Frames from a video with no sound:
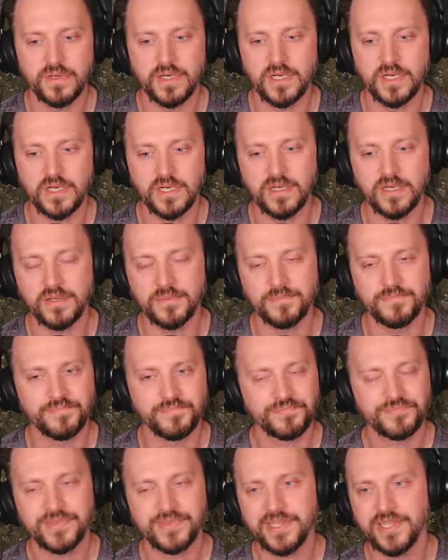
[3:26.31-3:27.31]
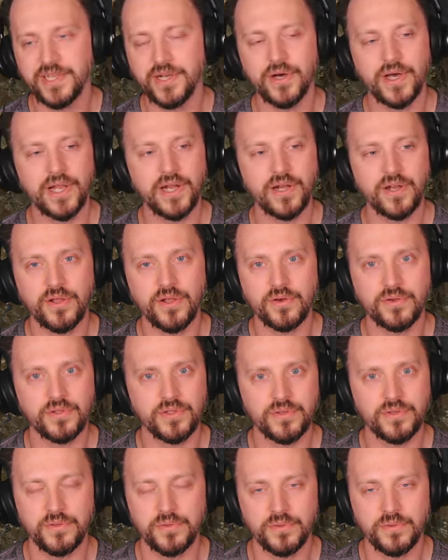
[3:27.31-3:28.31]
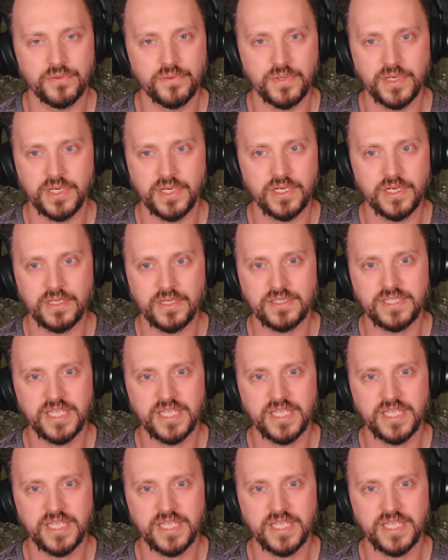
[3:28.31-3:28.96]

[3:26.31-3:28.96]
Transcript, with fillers: Um you know, I don't know, you uh,